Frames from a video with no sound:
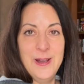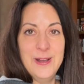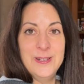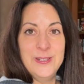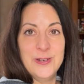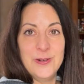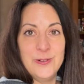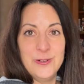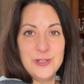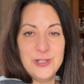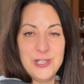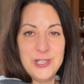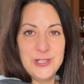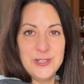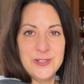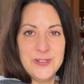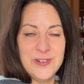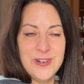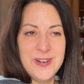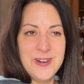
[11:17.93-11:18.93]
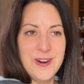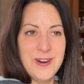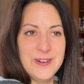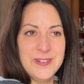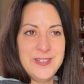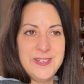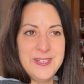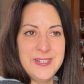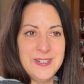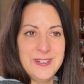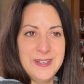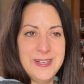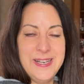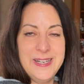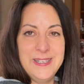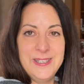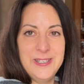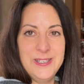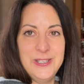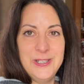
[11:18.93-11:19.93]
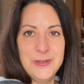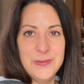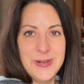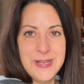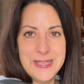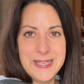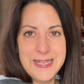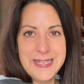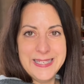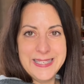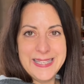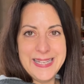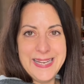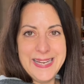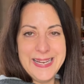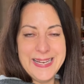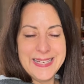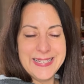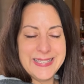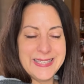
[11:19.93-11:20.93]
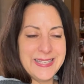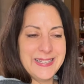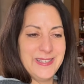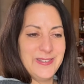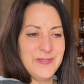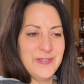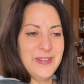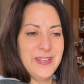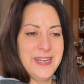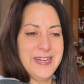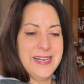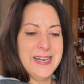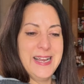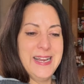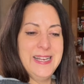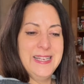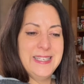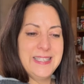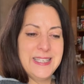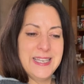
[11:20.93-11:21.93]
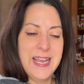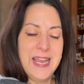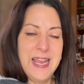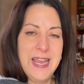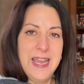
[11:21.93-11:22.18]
adult children are still into doing these things. It's really nice.